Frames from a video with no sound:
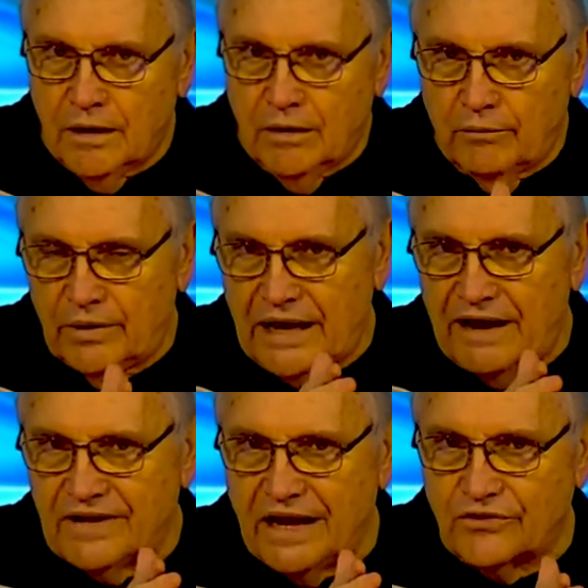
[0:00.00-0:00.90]
But I've
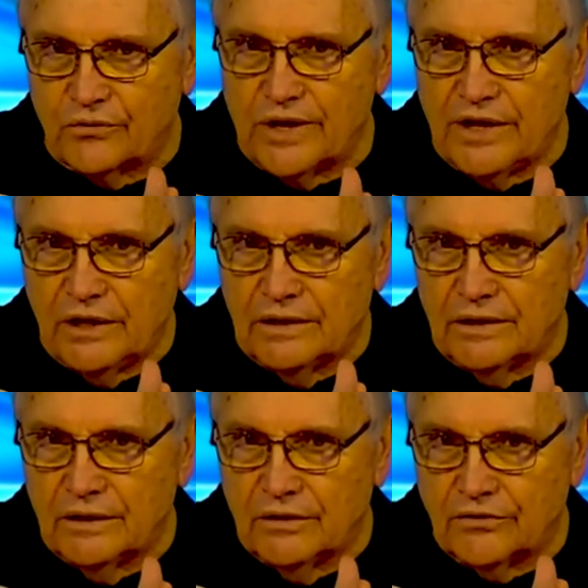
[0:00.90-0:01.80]
got three,
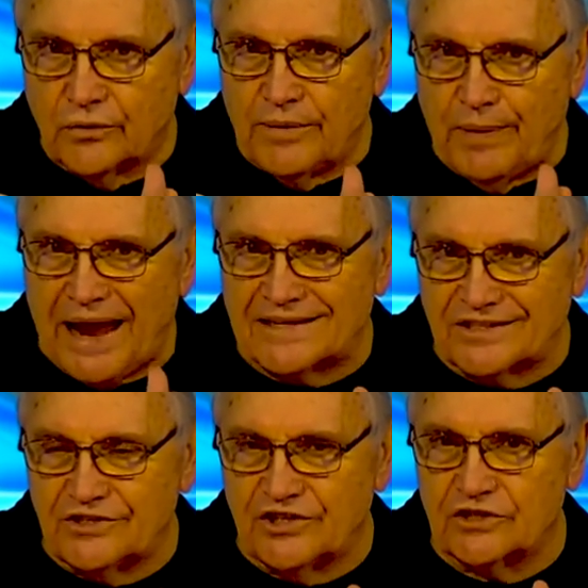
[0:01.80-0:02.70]
three
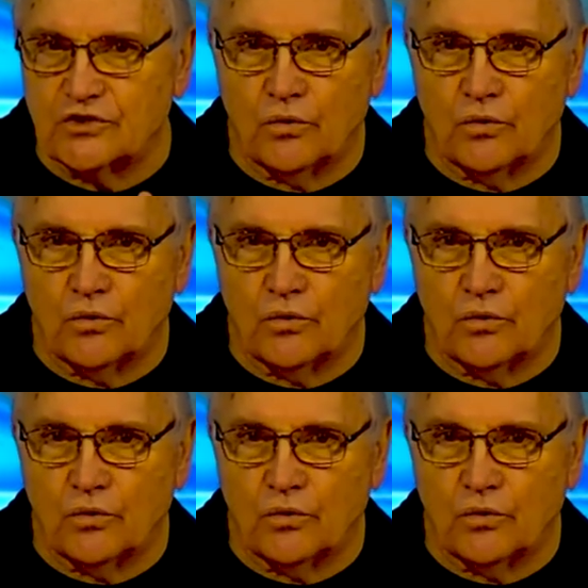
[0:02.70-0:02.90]
passages.